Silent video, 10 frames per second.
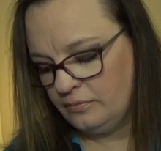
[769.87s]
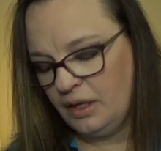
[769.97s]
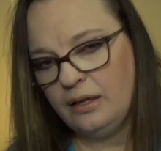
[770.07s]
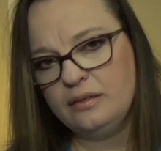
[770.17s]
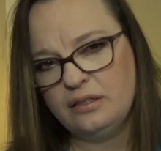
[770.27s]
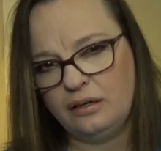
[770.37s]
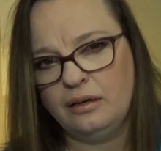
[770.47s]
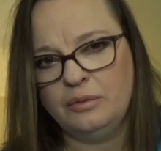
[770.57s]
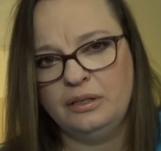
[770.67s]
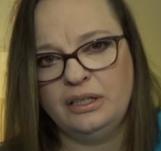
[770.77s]
Yeah, that's a
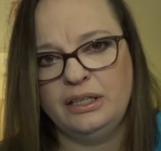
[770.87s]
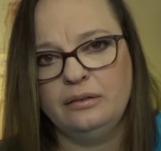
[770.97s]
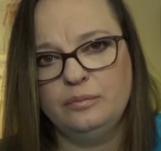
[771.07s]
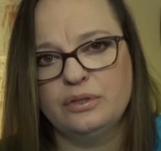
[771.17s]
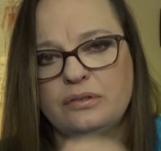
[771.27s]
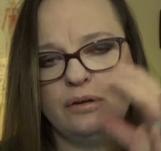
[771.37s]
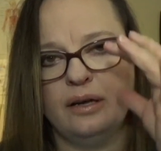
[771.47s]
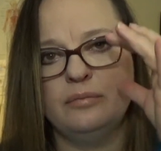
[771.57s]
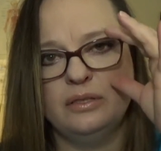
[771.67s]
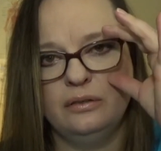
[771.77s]
commonly
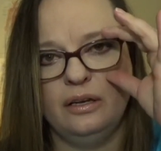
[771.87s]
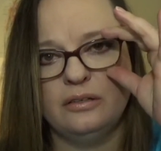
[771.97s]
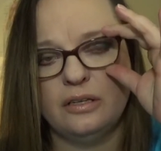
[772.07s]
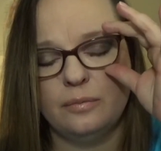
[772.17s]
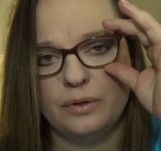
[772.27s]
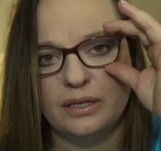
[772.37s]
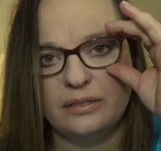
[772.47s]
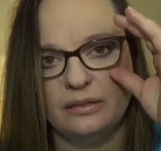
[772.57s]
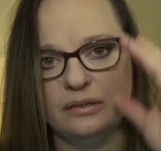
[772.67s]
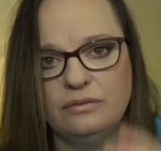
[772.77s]
prescribed
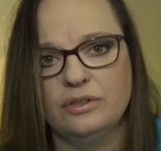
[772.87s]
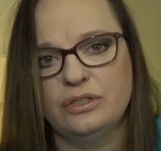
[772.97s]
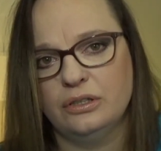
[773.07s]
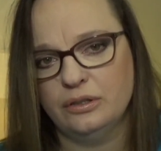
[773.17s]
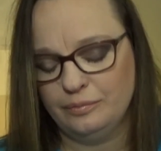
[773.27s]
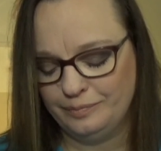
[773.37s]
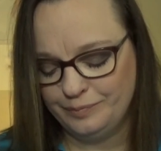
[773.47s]
antidepressant for sure.